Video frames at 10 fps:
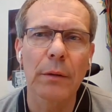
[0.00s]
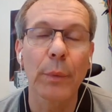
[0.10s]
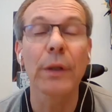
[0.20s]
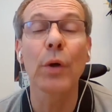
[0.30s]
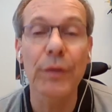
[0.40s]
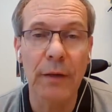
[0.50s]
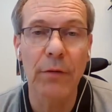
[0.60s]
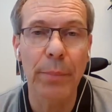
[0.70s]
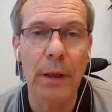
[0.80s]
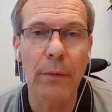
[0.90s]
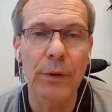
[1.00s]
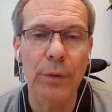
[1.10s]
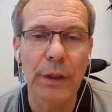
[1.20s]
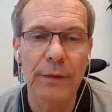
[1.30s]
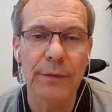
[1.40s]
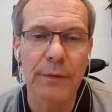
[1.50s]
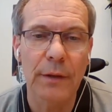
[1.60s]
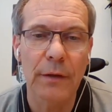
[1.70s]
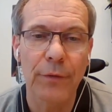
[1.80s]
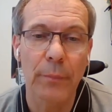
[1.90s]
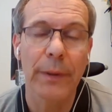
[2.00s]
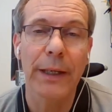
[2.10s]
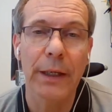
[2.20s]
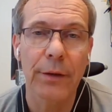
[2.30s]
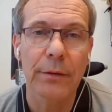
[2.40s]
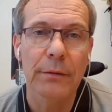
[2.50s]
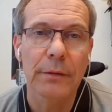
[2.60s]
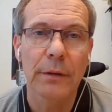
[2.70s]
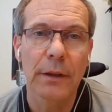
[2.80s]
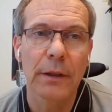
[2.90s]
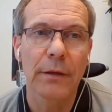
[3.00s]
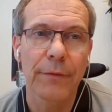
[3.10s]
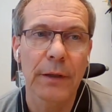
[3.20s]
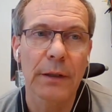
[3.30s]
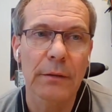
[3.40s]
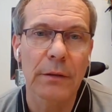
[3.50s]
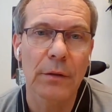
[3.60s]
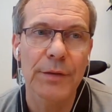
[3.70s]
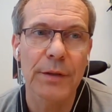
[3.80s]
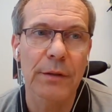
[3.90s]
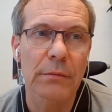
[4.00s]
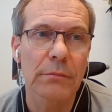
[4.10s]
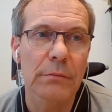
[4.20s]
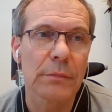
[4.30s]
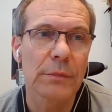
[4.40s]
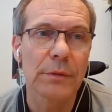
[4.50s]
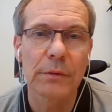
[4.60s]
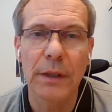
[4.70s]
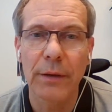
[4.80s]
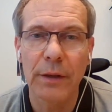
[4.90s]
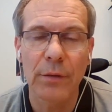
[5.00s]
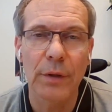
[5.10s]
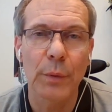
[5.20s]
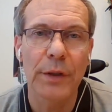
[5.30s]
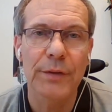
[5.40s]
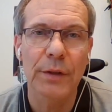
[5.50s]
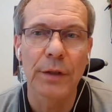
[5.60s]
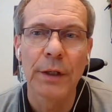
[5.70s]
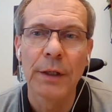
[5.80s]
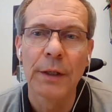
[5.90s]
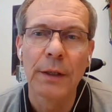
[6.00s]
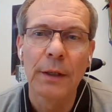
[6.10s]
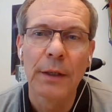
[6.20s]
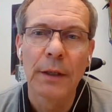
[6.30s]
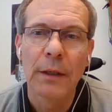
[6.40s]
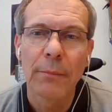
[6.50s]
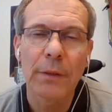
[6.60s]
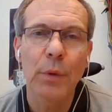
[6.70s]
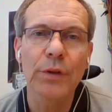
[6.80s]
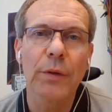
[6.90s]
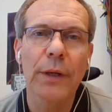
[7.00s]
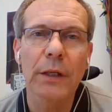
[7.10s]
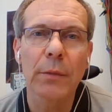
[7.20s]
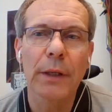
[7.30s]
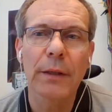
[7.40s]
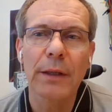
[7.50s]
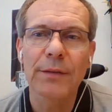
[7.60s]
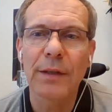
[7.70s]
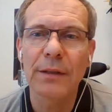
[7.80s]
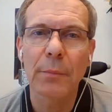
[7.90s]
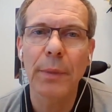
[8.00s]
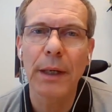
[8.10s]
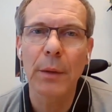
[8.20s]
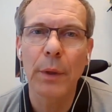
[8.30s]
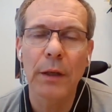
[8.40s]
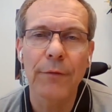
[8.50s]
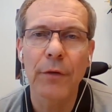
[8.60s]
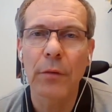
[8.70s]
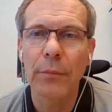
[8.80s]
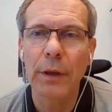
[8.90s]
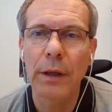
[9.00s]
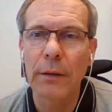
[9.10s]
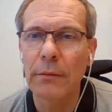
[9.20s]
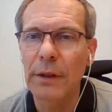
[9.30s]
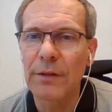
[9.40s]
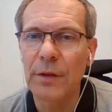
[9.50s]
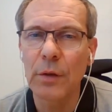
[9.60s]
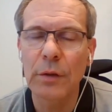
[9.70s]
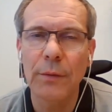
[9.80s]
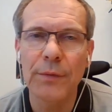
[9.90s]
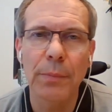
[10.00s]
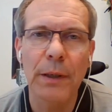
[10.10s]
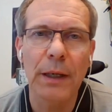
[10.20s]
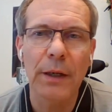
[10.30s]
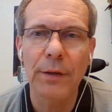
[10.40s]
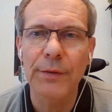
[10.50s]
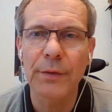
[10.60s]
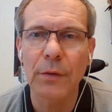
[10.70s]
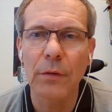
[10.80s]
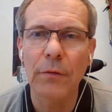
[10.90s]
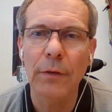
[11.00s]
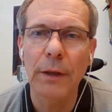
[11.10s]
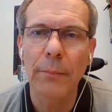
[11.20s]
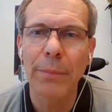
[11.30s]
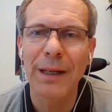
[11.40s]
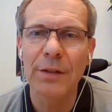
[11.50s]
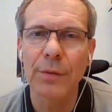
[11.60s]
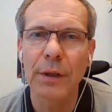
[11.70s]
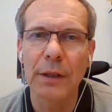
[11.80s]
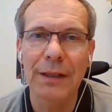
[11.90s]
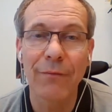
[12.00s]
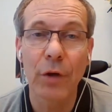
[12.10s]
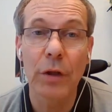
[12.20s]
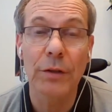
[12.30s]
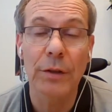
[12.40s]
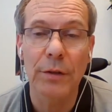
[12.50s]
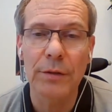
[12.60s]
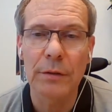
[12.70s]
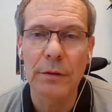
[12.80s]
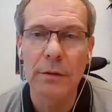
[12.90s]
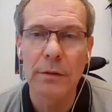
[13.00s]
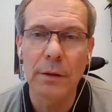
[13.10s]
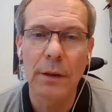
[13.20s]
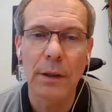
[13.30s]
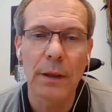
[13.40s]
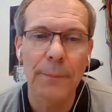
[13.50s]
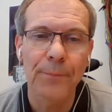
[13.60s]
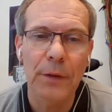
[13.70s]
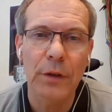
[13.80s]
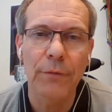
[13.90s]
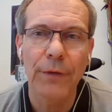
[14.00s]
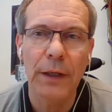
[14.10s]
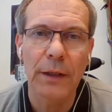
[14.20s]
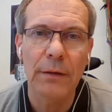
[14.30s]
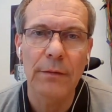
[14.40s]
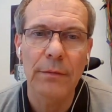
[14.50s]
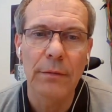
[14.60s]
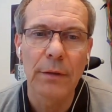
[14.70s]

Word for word: we don't have a power unit uh, from Megger. If I answer direct on the question, but what I recommend is that they buy one from. Uh, it's a lot of suppliers of uh, battery inverters. you can find it